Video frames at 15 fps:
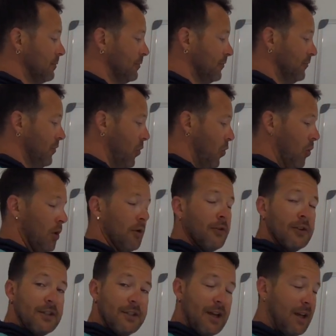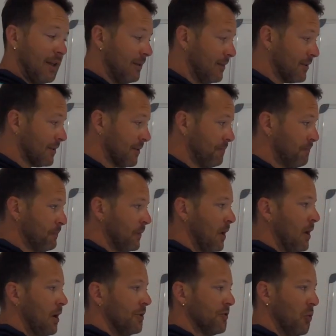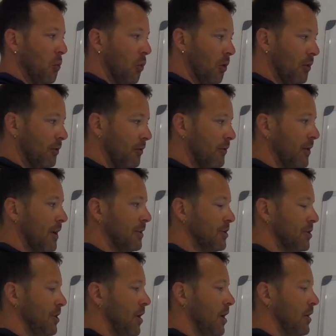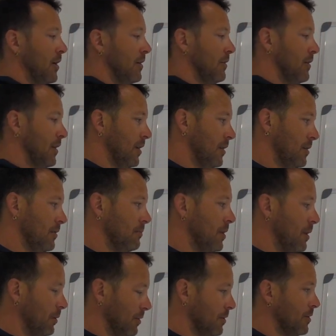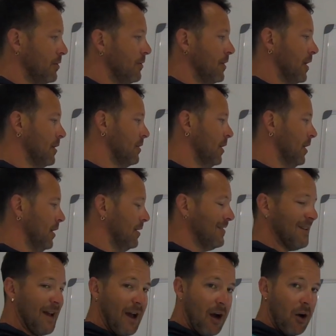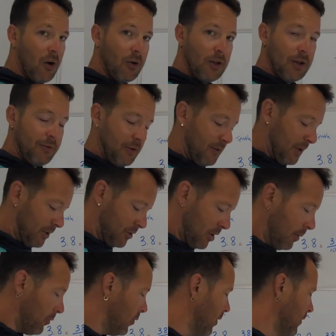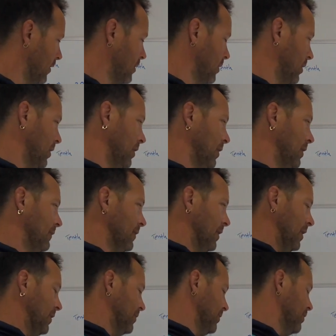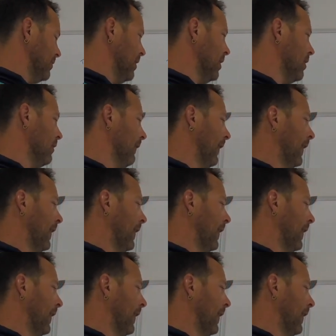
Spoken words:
for the tenths. So work through that chart. I think you'd be able to do that now. If you've had trouble with it, even easier now.